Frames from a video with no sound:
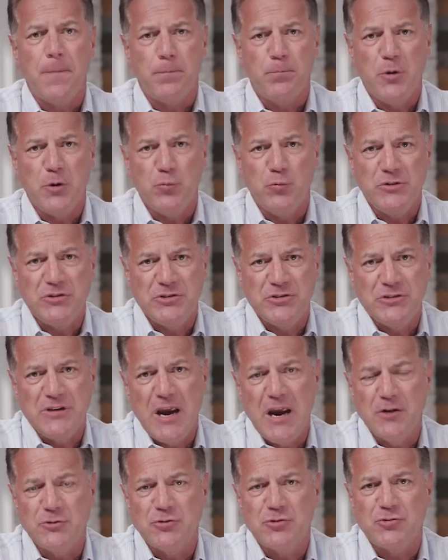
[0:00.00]
but would
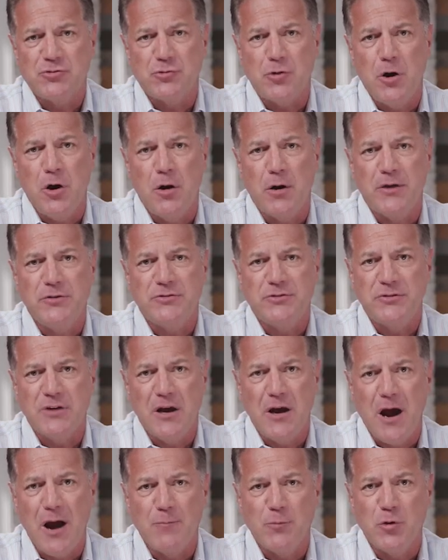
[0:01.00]
stand strong and
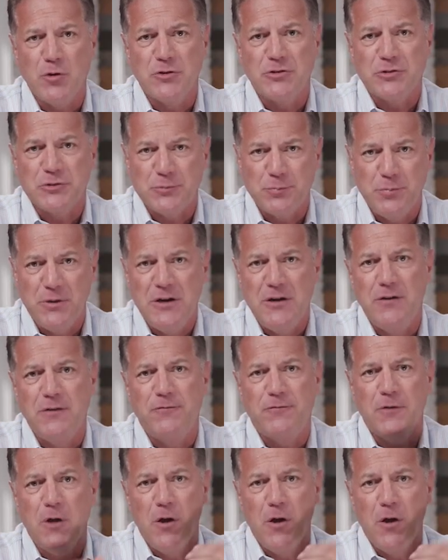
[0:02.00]
say, I'm going to speak